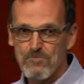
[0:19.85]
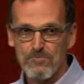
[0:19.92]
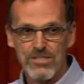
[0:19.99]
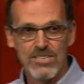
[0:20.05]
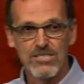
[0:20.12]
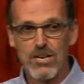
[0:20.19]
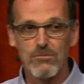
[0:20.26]

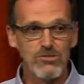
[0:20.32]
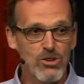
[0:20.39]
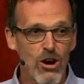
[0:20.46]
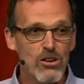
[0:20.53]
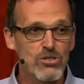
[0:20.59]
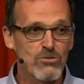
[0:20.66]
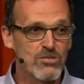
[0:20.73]
please come and
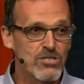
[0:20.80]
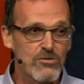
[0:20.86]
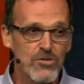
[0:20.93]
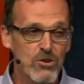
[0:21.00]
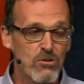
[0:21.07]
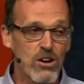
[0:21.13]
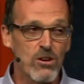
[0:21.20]
talk to us
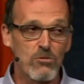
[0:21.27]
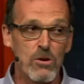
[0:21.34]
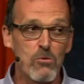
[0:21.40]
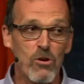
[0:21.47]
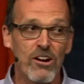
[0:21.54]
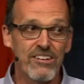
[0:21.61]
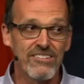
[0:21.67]
if you are. We
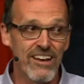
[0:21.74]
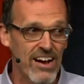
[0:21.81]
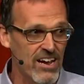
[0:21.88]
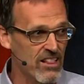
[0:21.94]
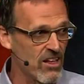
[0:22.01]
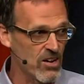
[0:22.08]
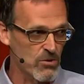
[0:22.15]
want to
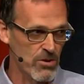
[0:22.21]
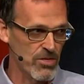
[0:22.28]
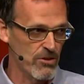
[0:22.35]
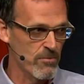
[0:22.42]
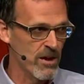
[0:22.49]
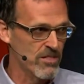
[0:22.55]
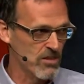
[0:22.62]
dialogue with
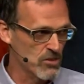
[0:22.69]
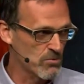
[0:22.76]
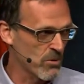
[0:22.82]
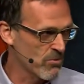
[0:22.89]
you about this.